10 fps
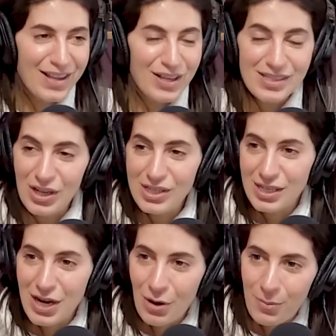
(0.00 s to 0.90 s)
good. Good to
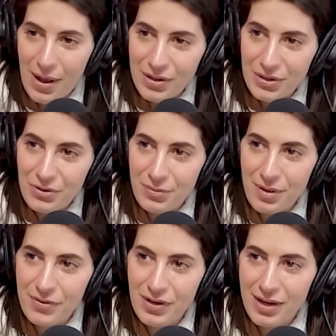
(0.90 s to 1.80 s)
know about you. If I'm
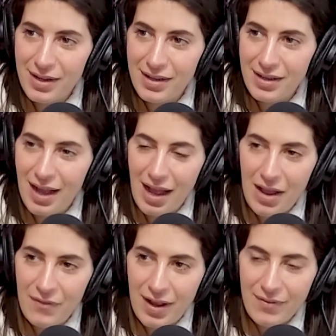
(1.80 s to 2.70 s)
oh, I'm a, big peer. If
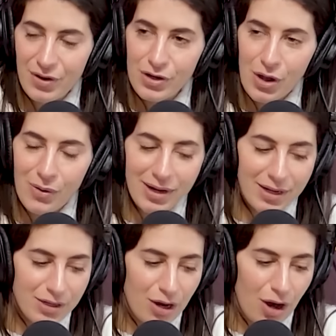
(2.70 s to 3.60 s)
outside. I ever go on
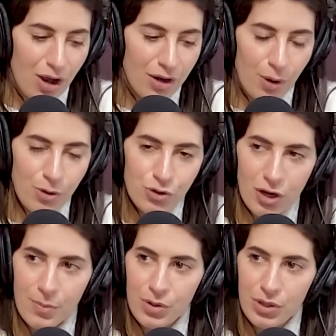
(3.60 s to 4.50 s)
a car on a the road woods.
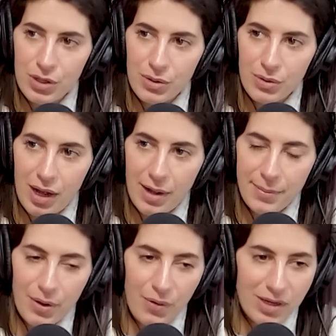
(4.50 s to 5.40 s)
trip with you, I'm
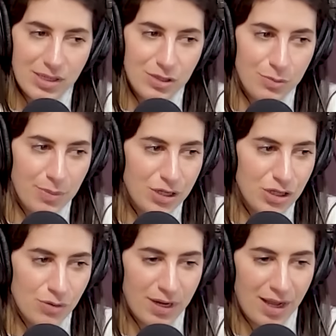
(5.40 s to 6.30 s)
going to make
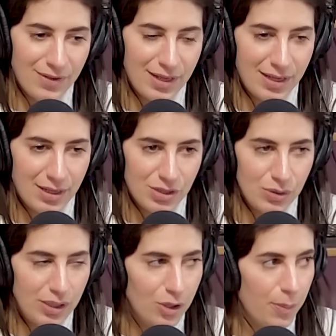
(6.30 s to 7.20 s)
sure we have a two
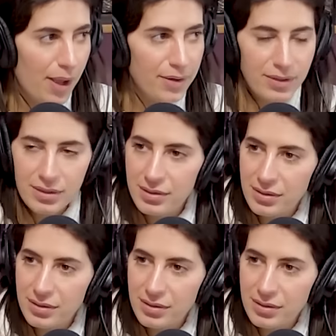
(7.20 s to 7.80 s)
liter bottle.